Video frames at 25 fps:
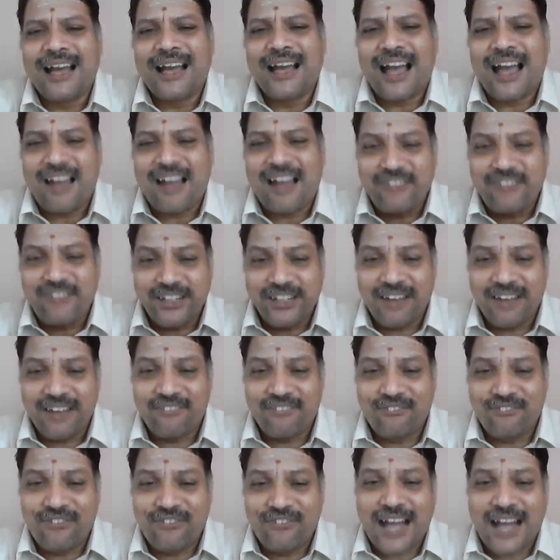having
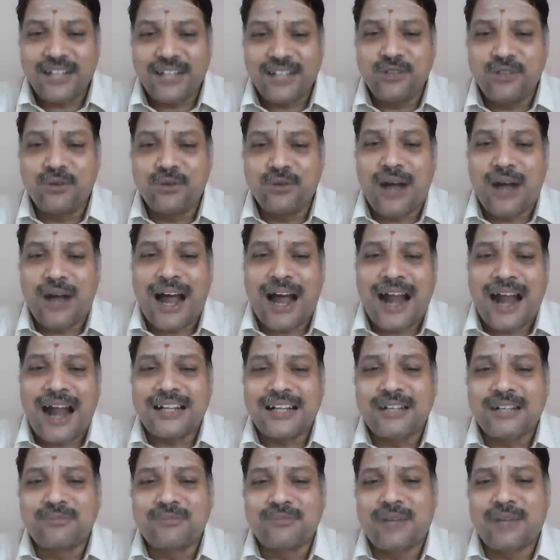a value
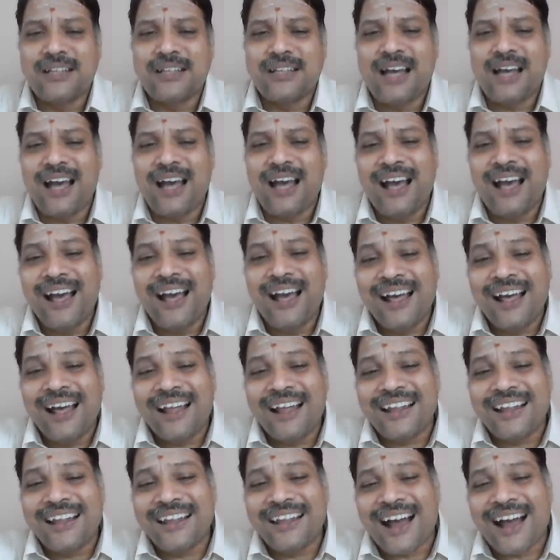added by the
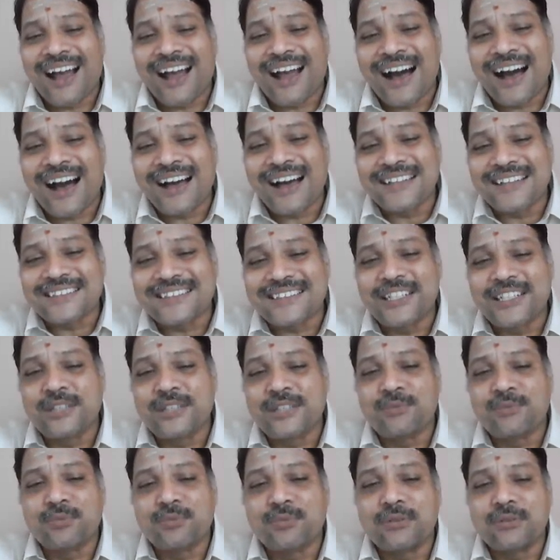last
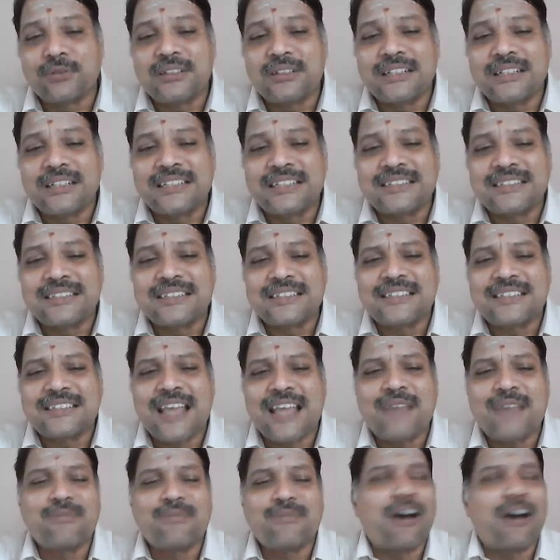input is
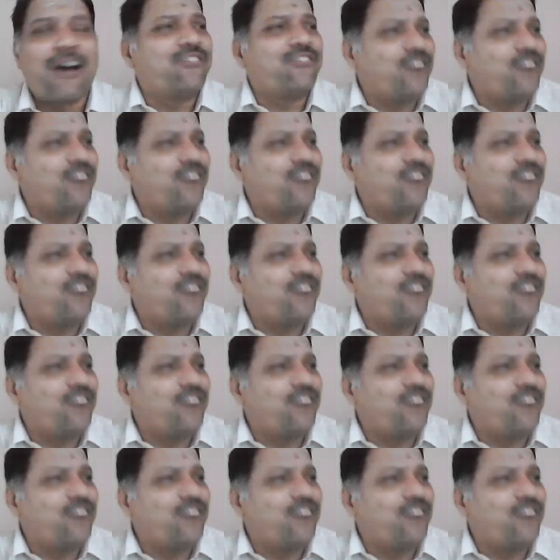same of